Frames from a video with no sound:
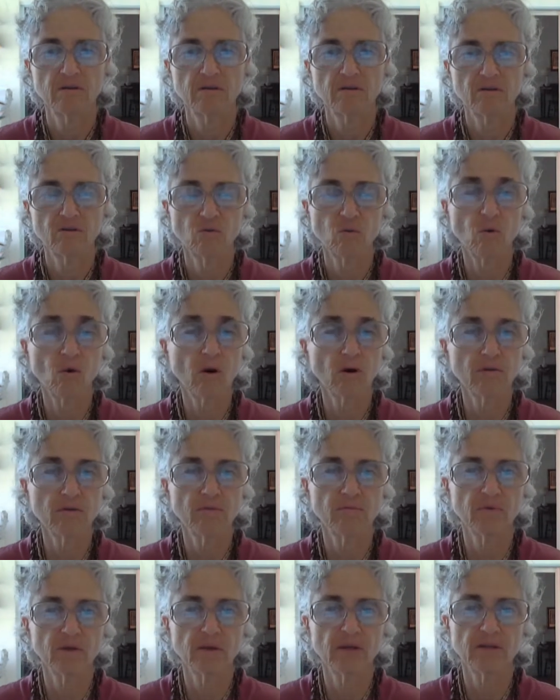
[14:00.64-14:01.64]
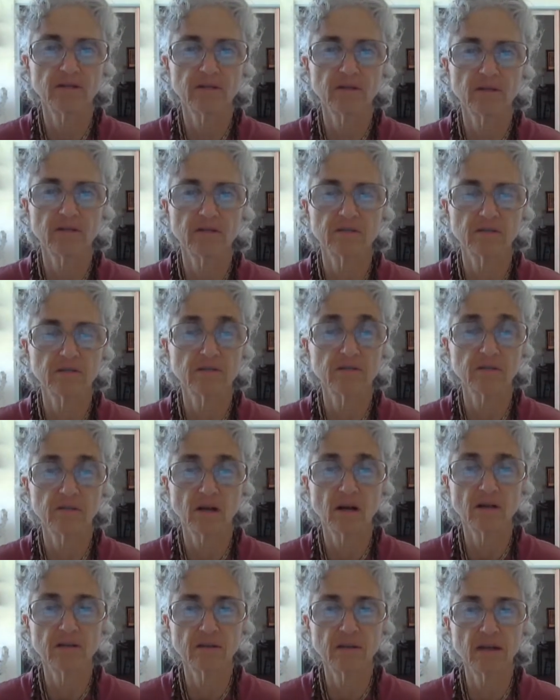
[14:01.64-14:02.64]
to all living entities. It's an
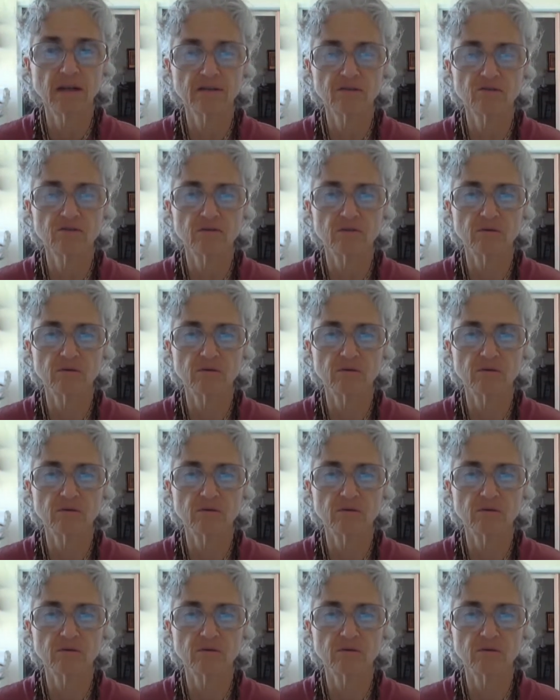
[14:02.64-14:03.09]
unnatural